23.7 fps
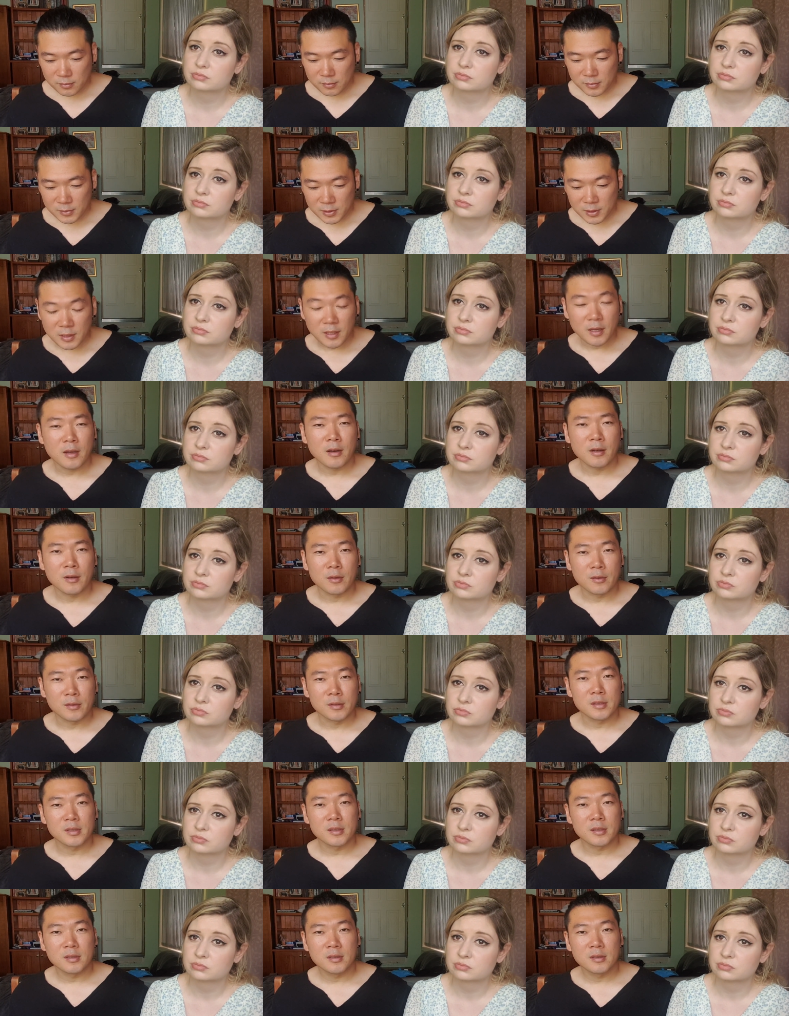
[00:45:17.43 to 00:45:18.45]

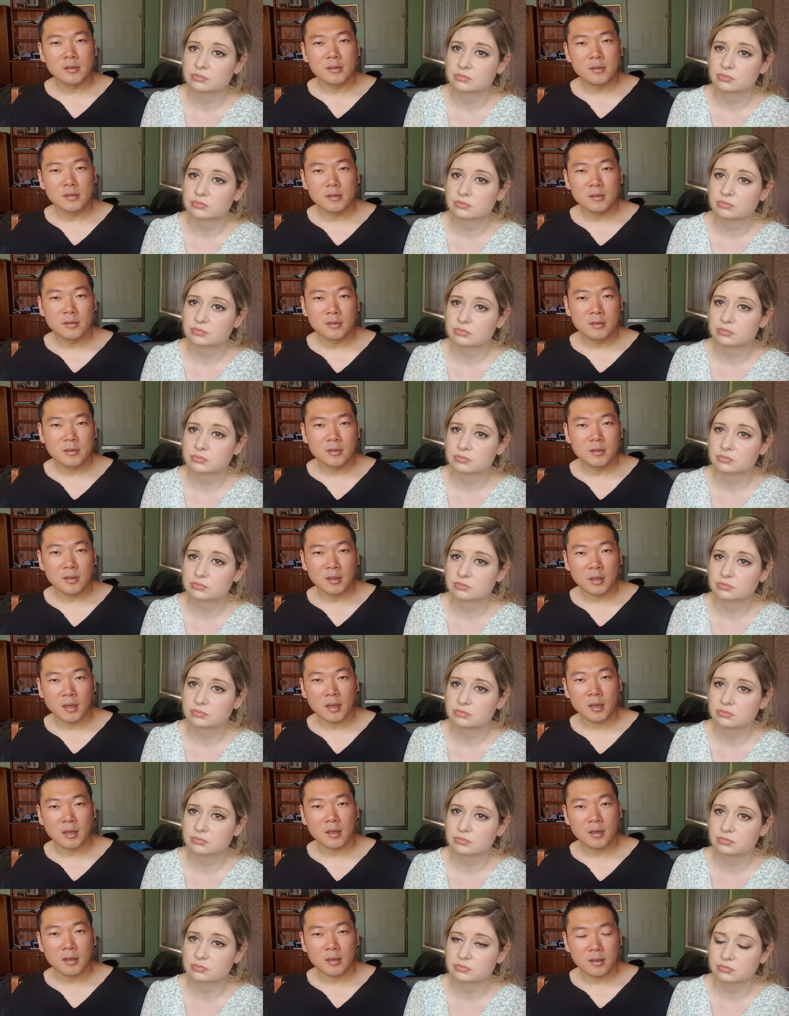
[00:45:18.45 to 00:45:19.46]
Speaker 1: serious.
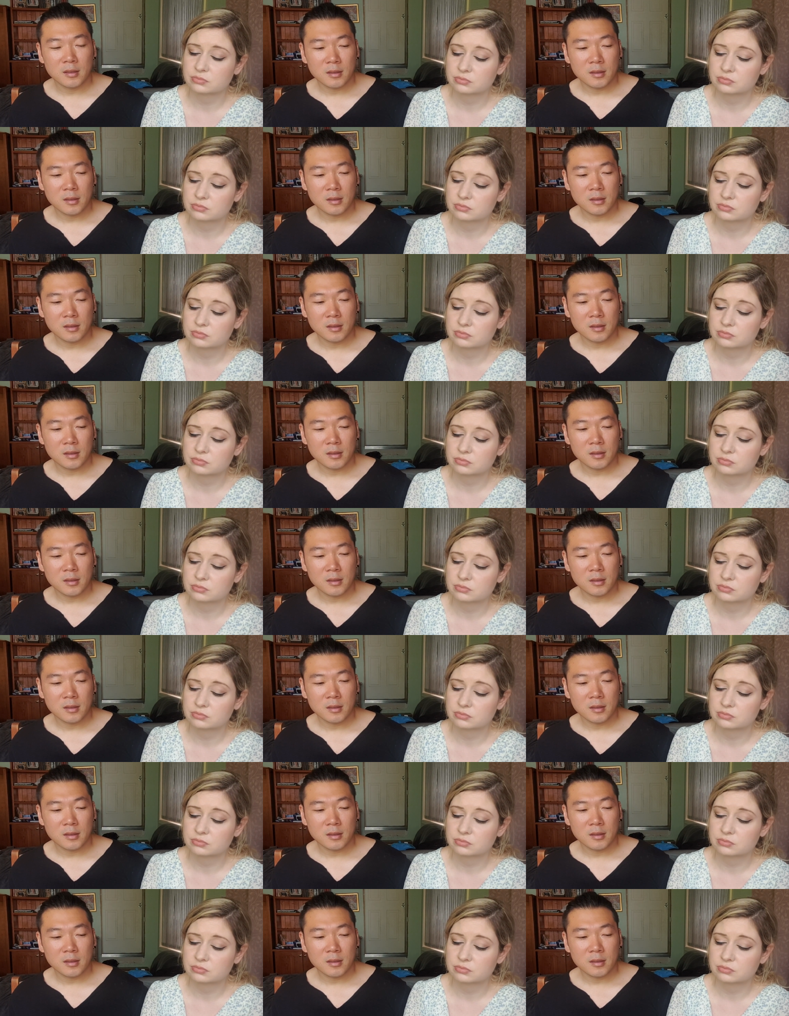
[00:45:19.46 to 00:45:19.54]
Like,